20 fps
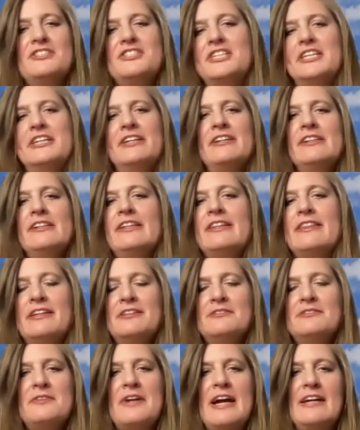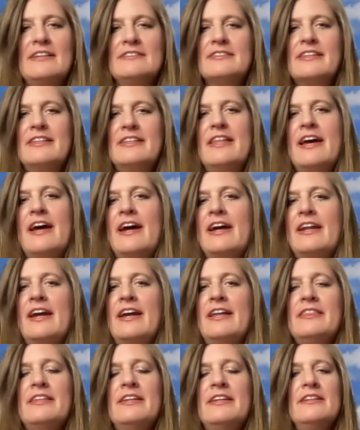Jill. Thanks for asking that.
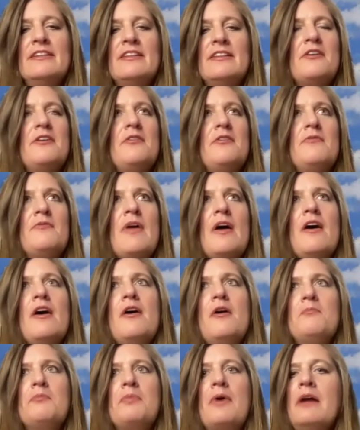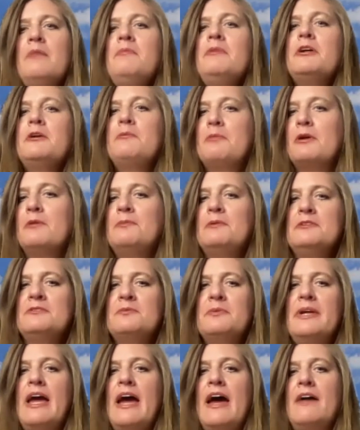I think the primary purpose
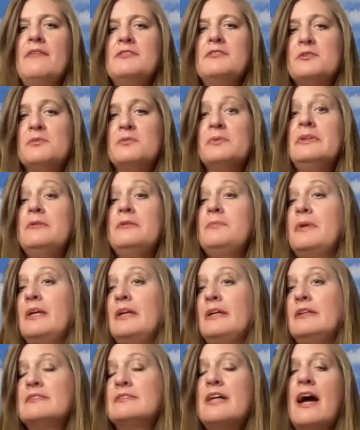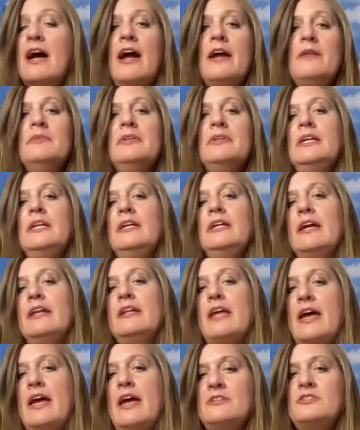we have is to really be timely and
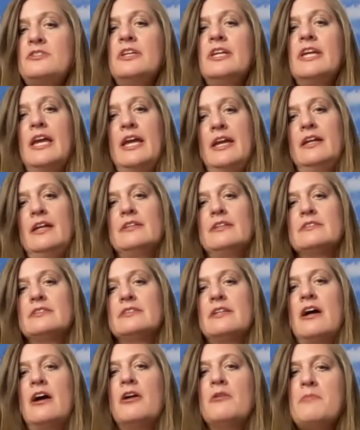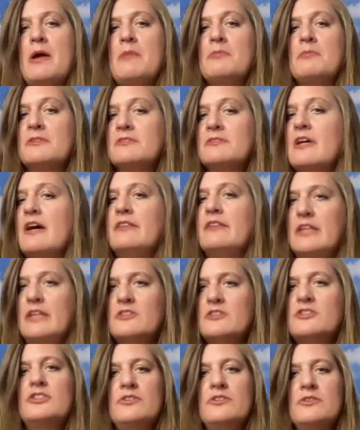educate our members on the
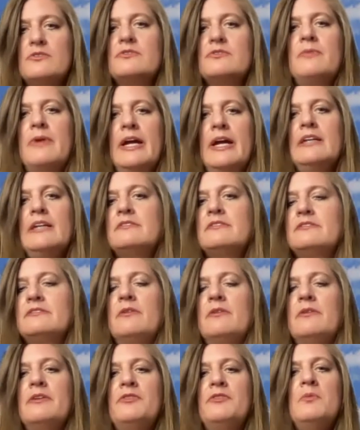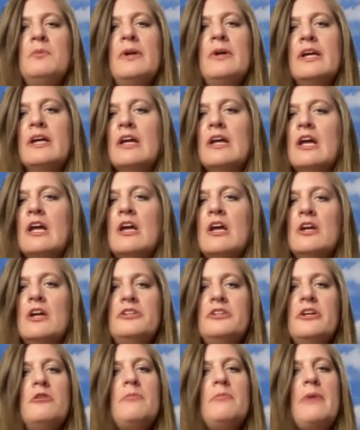issues, right? So if you want to
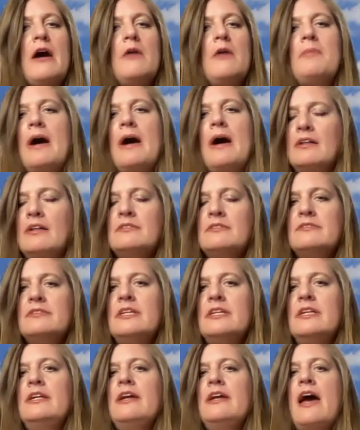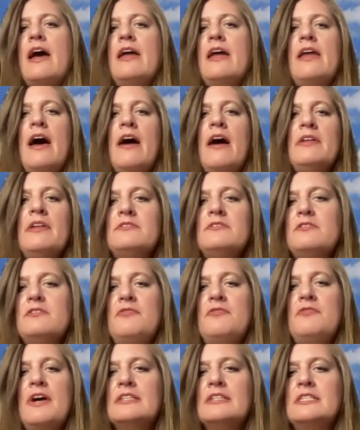know about policy and how that's
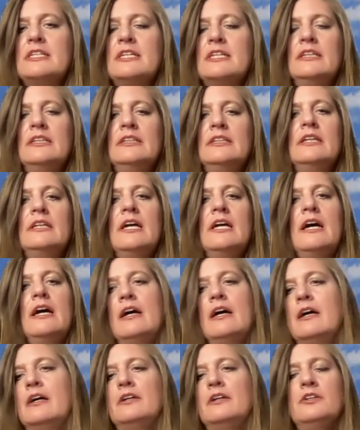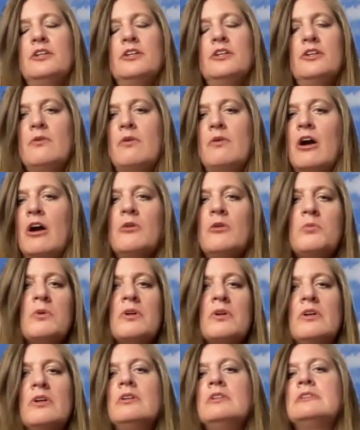affecting, our
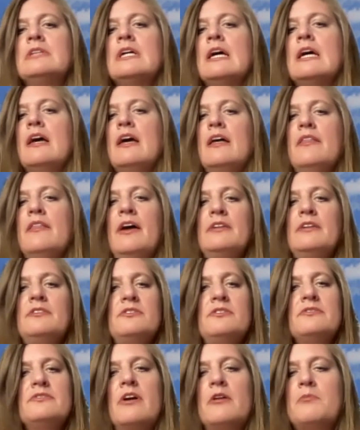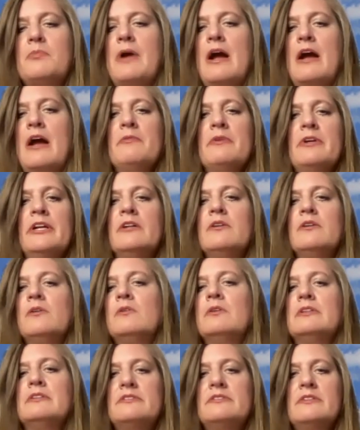world, that's just our primary
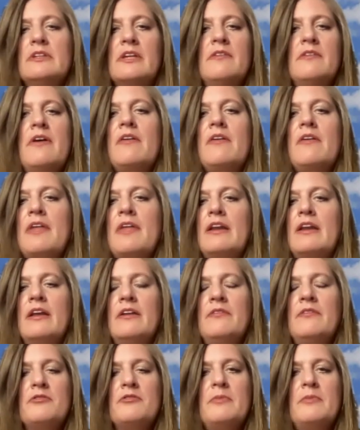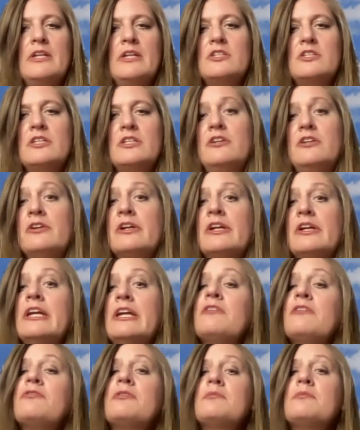goal, is to give out that information. And you're going to
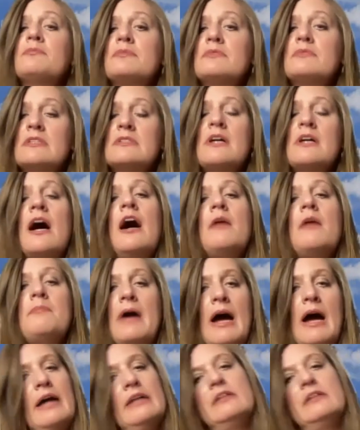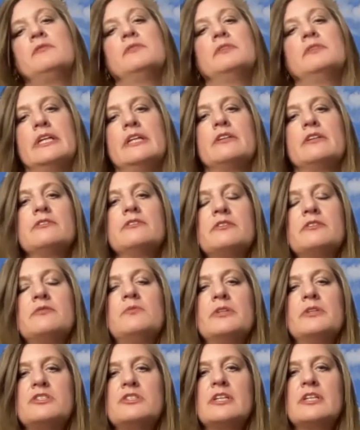hear from the top high-level leaders in
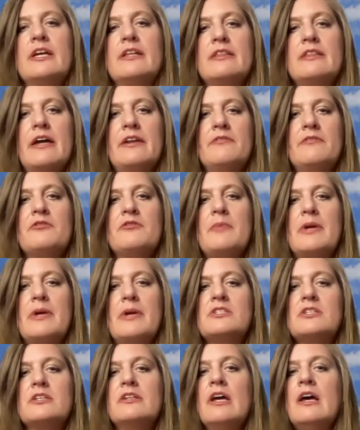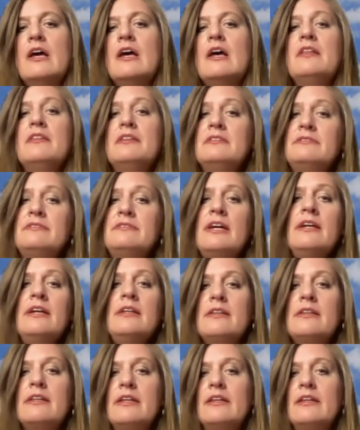which to get that information. The
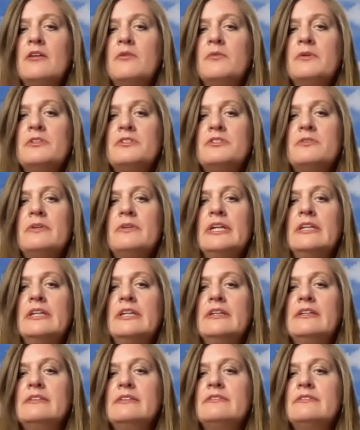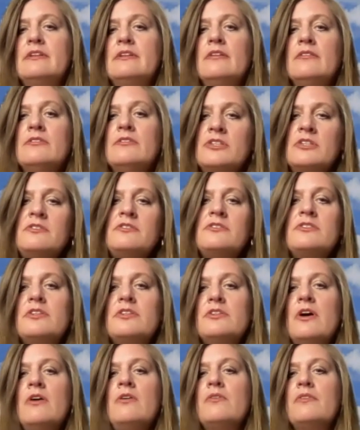second thing that we're doing is just to
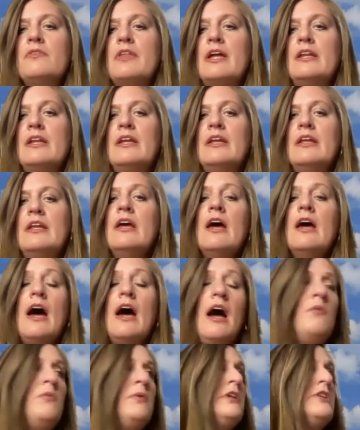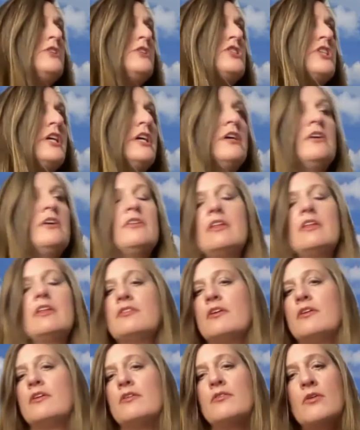know that I want to share that
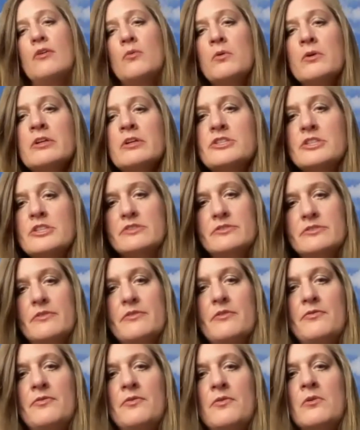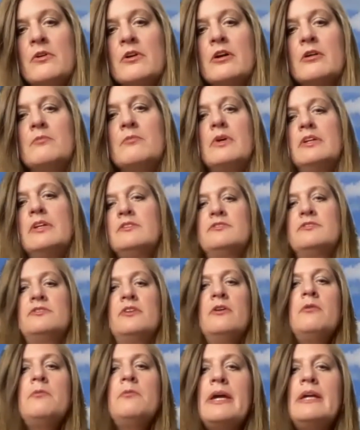the origins of the forum is
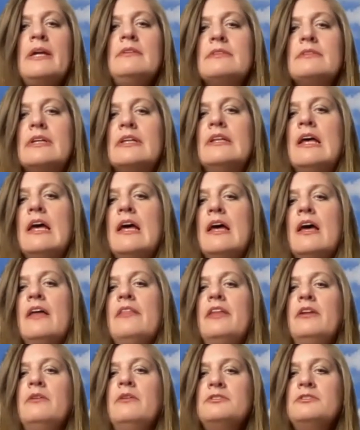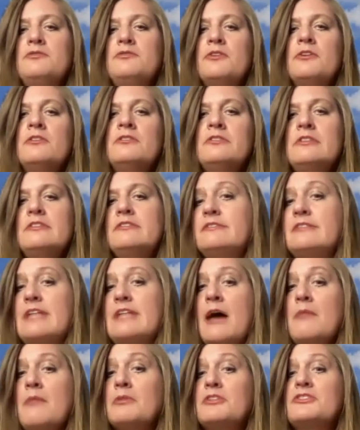so amazing that it was first
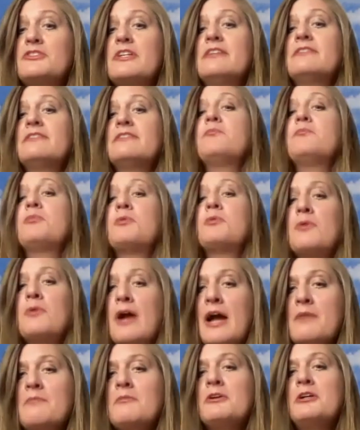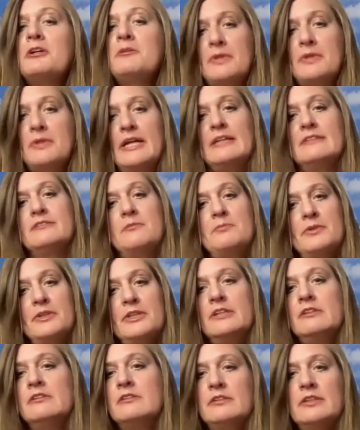established as the primary place that
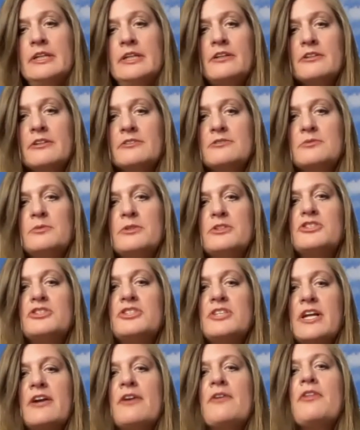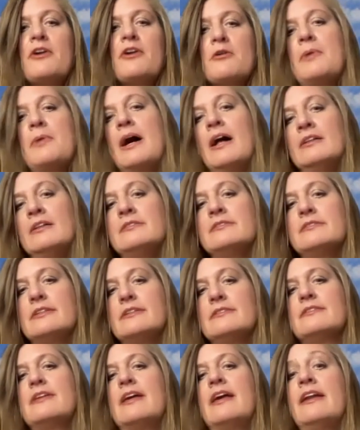political leaders would share their
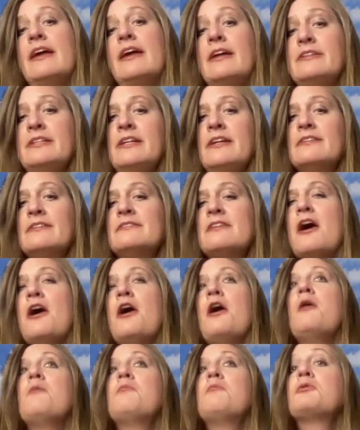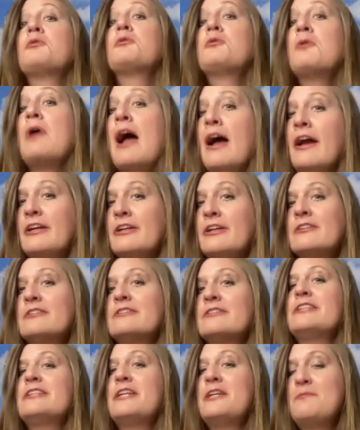policies and ideas prior
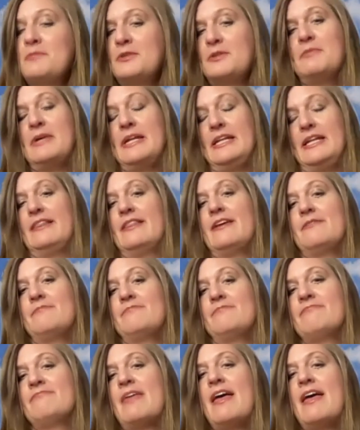to implementing them.